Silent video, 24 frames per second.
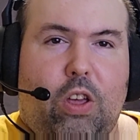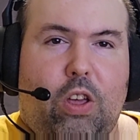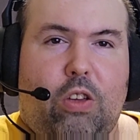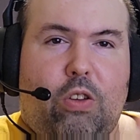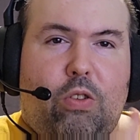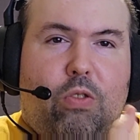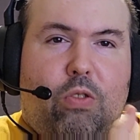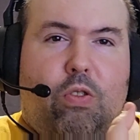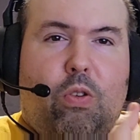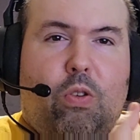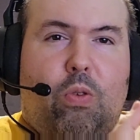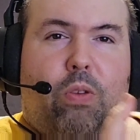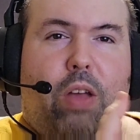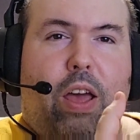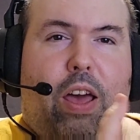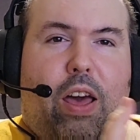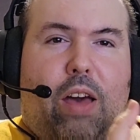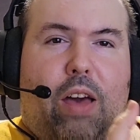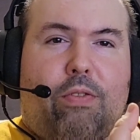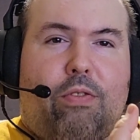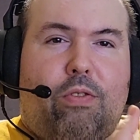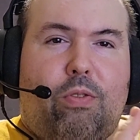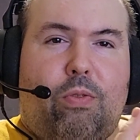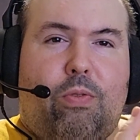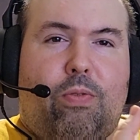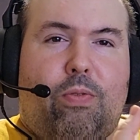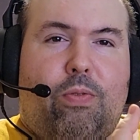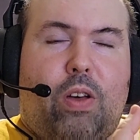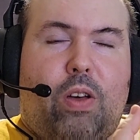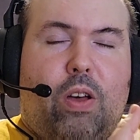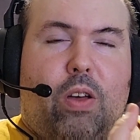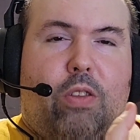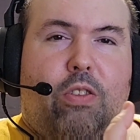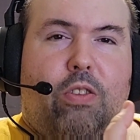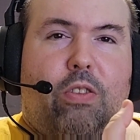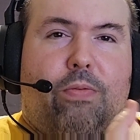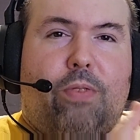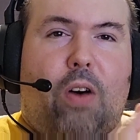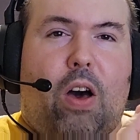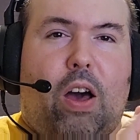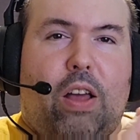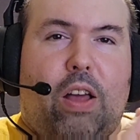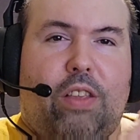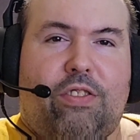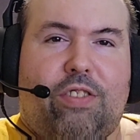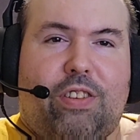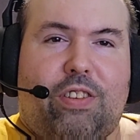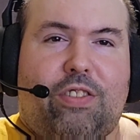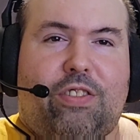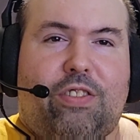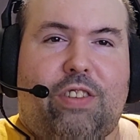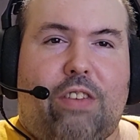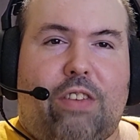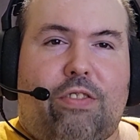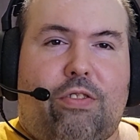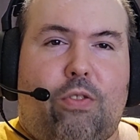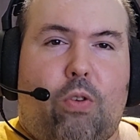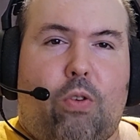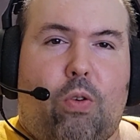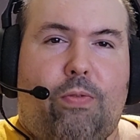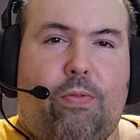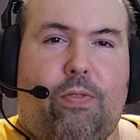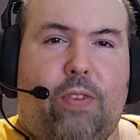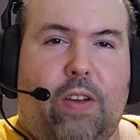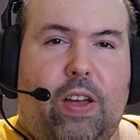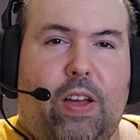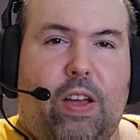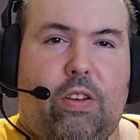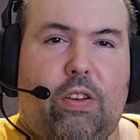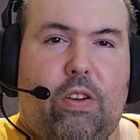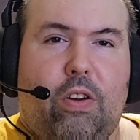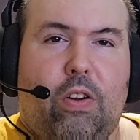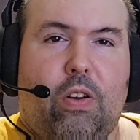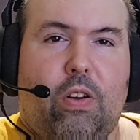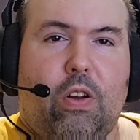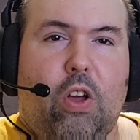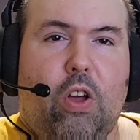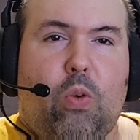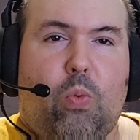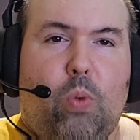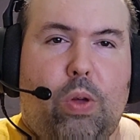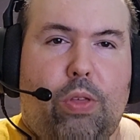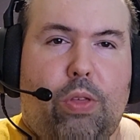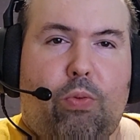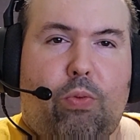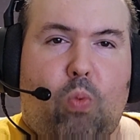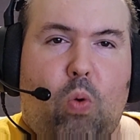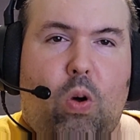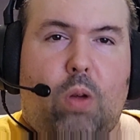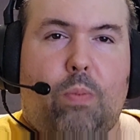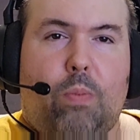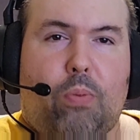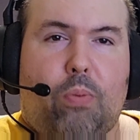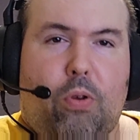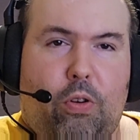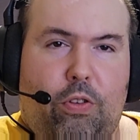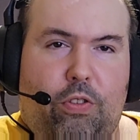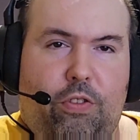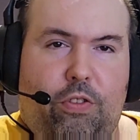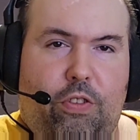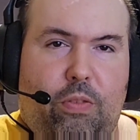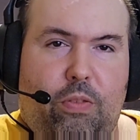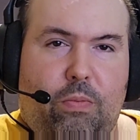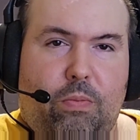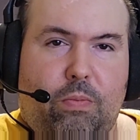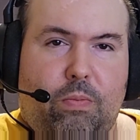You don't have to uh, define success or failure with one person.